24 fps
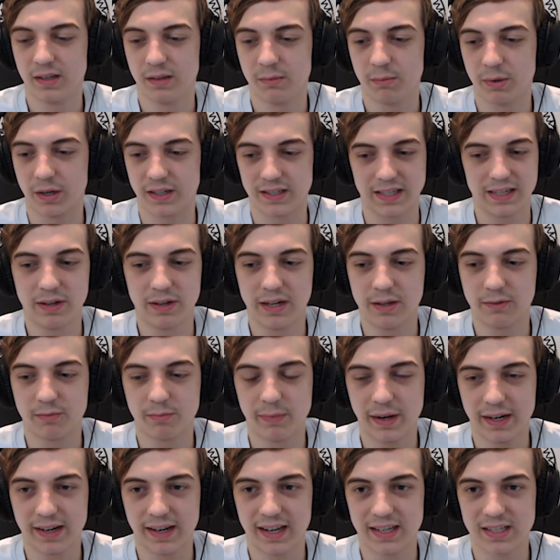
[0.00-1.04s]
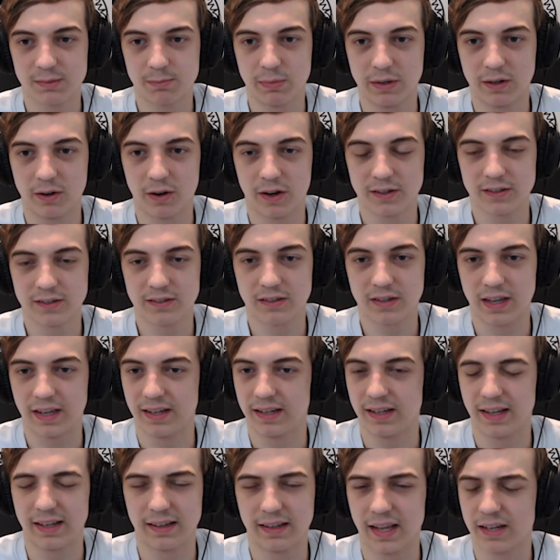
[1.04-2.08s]
Because if Mad Lions beat us,
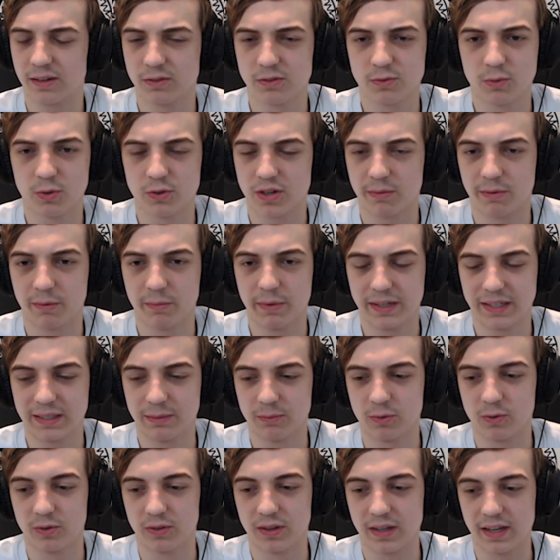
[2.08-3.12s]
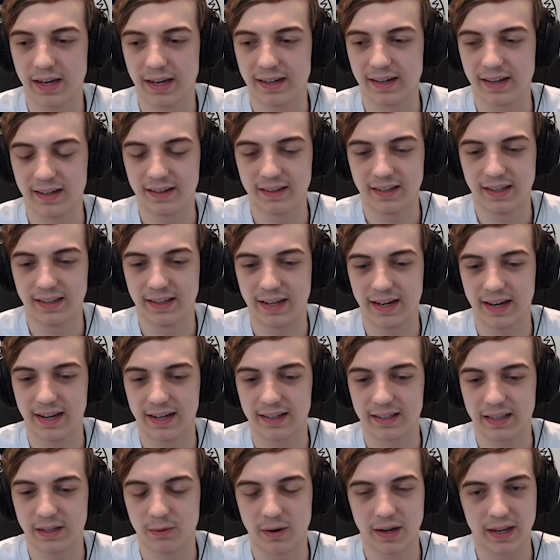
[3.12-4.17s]
and that, that would somehow make them good, at the end of the day, they
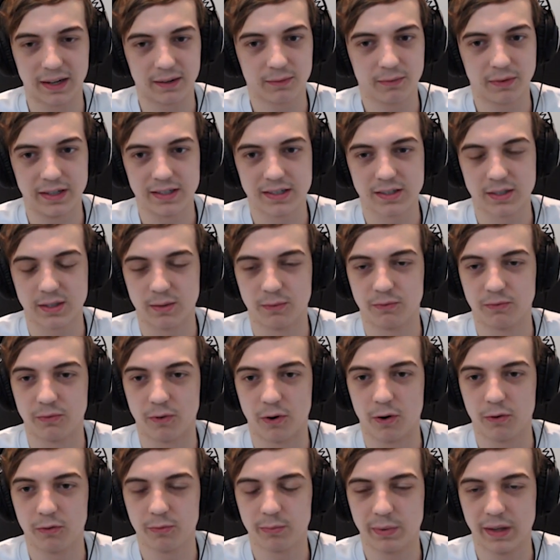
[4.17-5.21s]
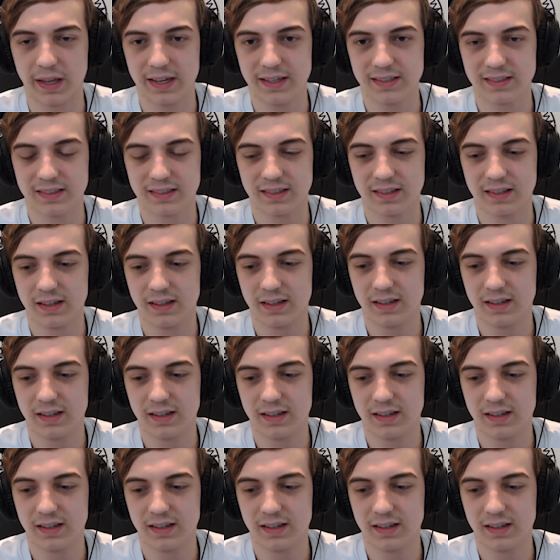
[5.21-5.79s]
like they were like finished the fourth place.